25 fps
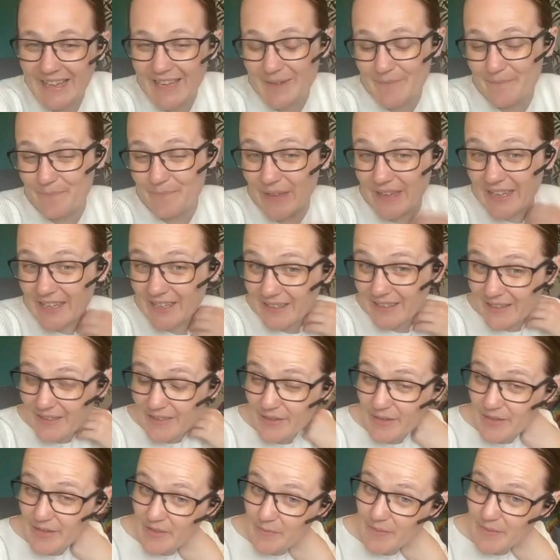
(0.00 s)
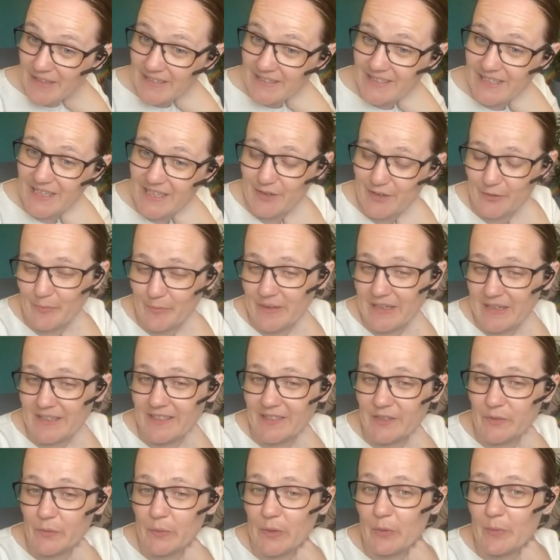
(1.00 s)
the bits that you've
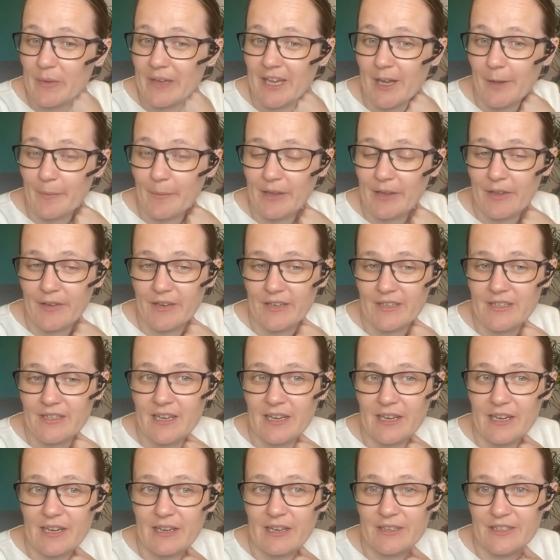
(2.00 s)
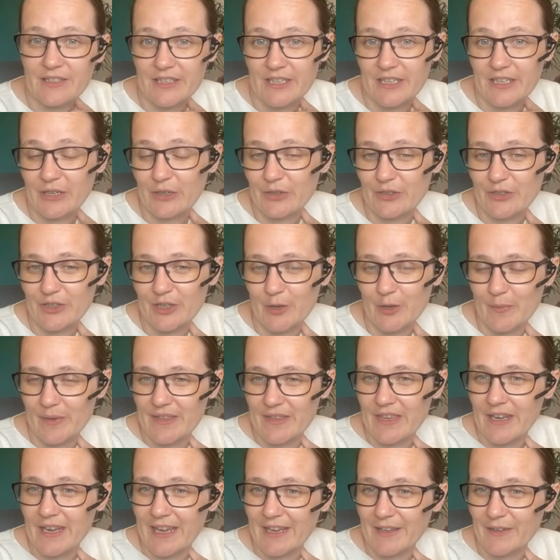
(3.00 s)
missed, we'll be uploading to YouTube in the
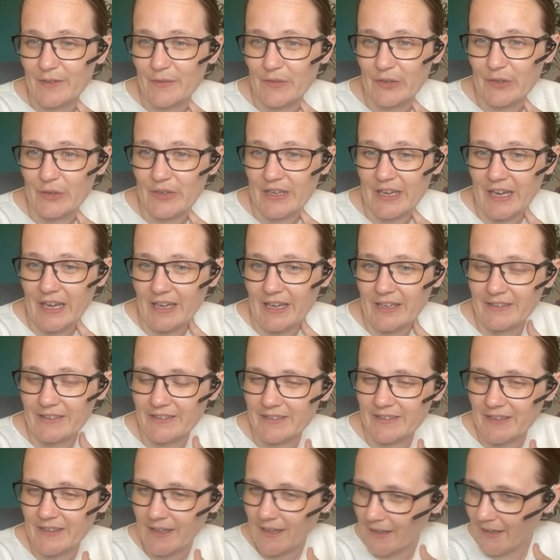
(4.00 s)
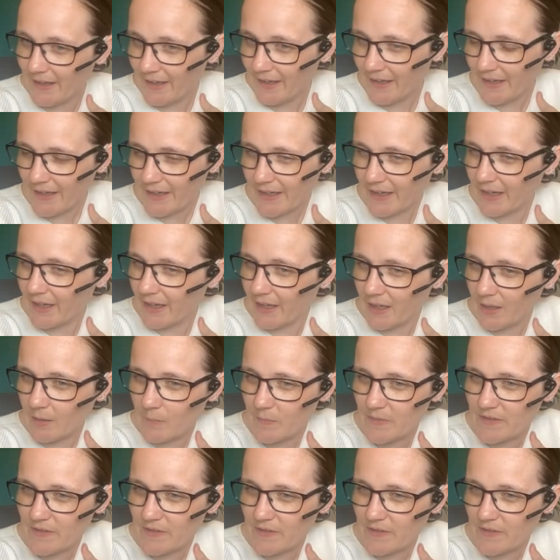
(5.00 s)
next few days, so